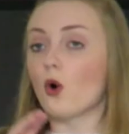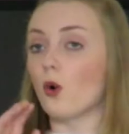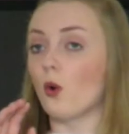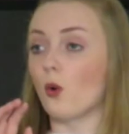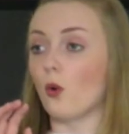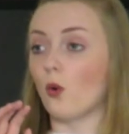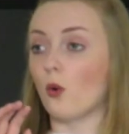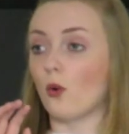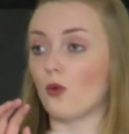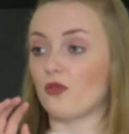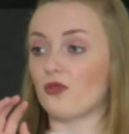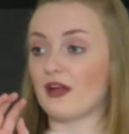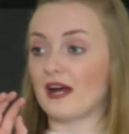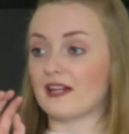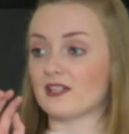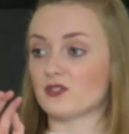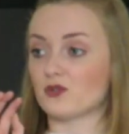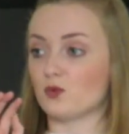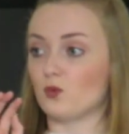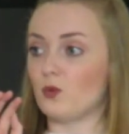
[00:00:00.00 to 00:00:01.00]
or
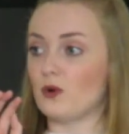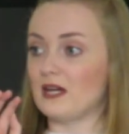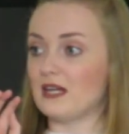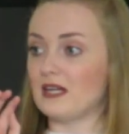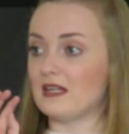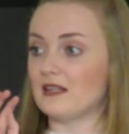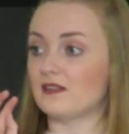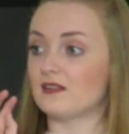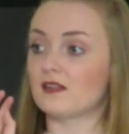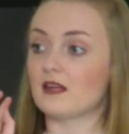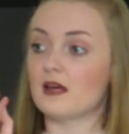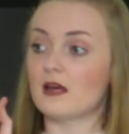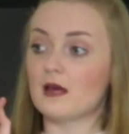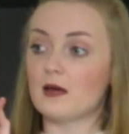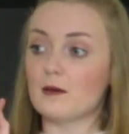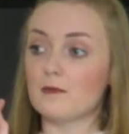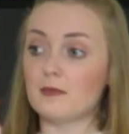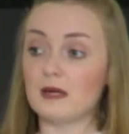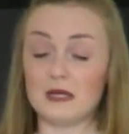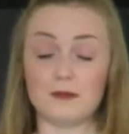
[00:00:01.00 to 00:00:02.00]
that's with
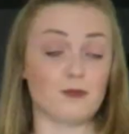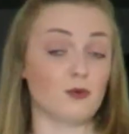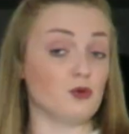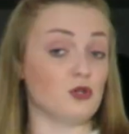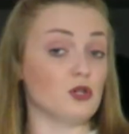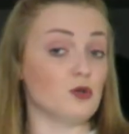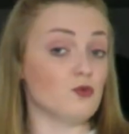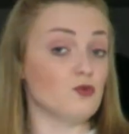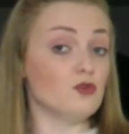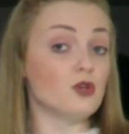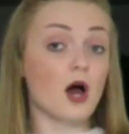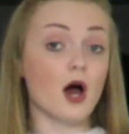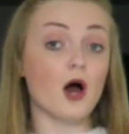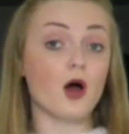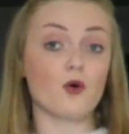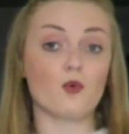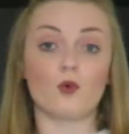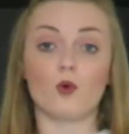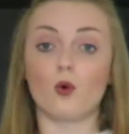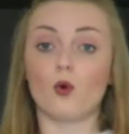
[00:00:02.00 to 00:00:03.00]
people you
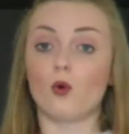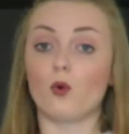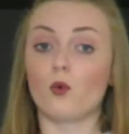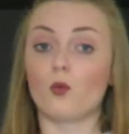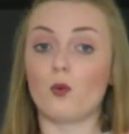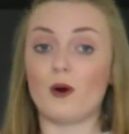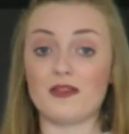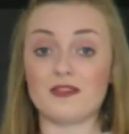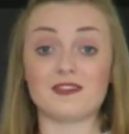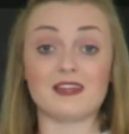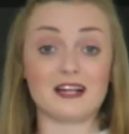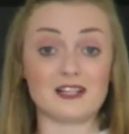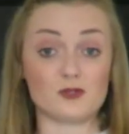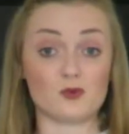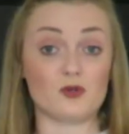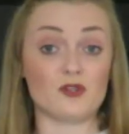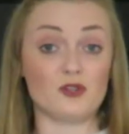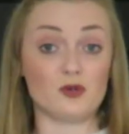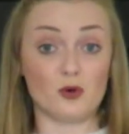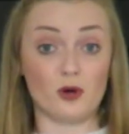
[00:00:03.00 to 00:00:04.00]
know, or whether that's
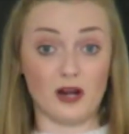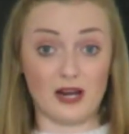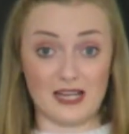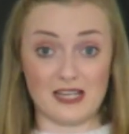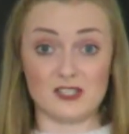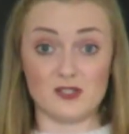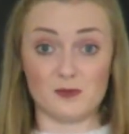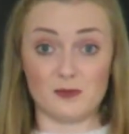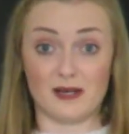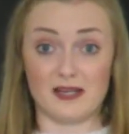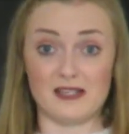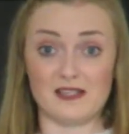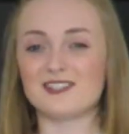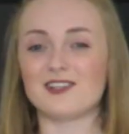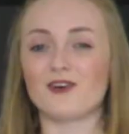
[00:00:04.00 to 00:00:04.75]
with your classmates.